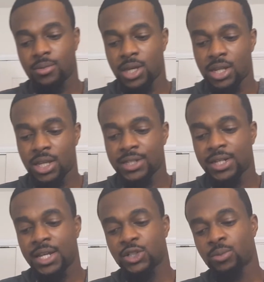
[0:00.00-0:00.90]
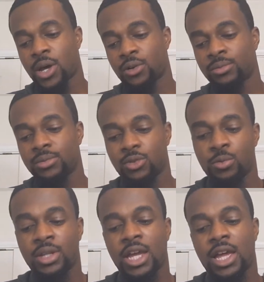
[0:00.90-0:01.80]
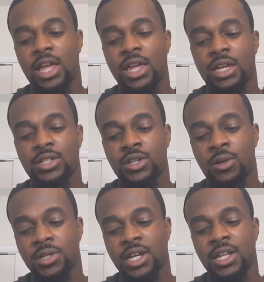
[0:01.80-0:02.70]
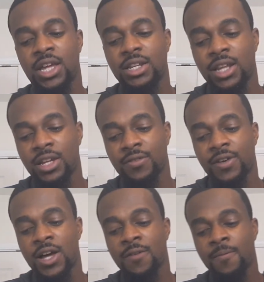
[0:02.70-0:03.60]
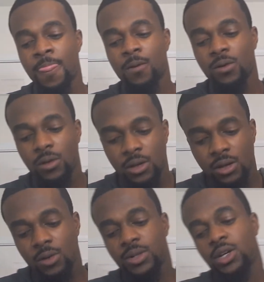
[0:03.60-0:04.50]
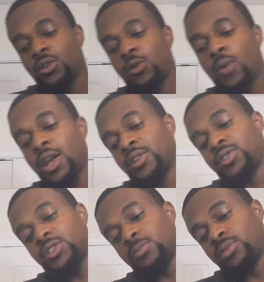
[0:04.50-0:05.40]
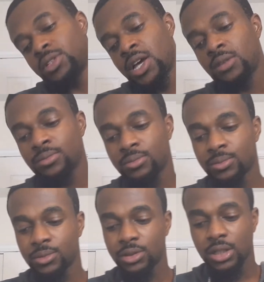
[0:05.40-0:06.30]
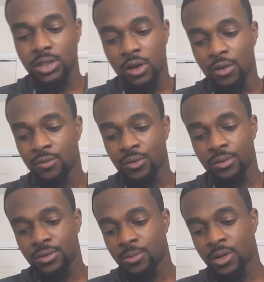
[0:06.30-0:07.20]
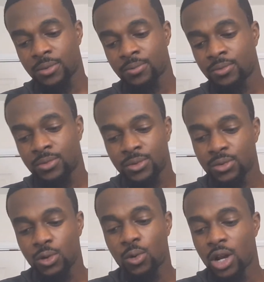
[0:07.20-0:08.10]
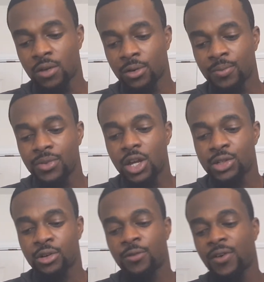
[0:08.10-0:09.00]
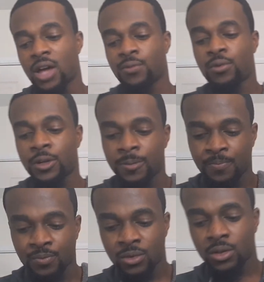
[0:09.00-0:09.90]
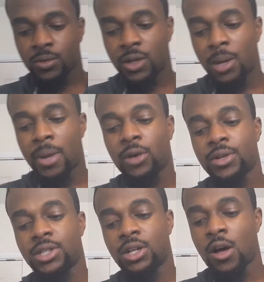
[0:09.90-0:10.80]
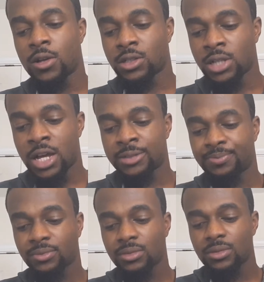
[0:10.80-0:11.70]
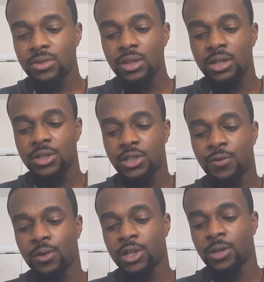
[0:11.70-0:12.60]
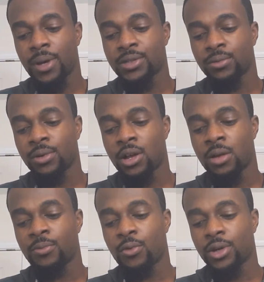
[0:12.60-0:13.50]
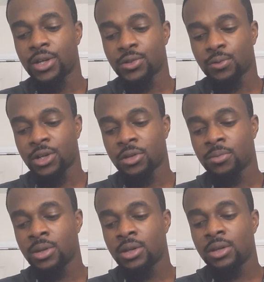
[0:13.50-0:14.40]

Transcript: In the international model, it will be the Exynos 8895, which I don't know why they just don't put that into all the phones, but whatever. Adreno 540, you get a micro SD card slot, 64 gigabytes of ROM, 4 gigs of RAM.